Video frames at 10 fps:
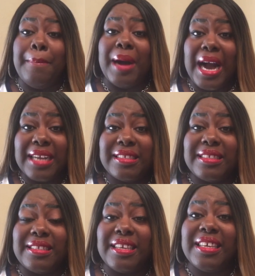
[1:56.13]

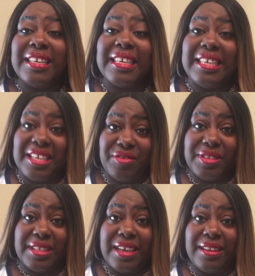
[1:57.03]
Boxed Gift
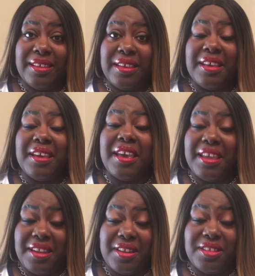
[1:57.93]
Set,
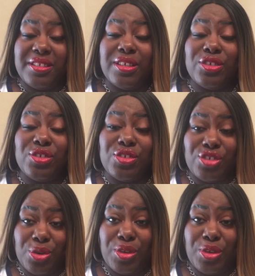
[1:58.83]
and it is so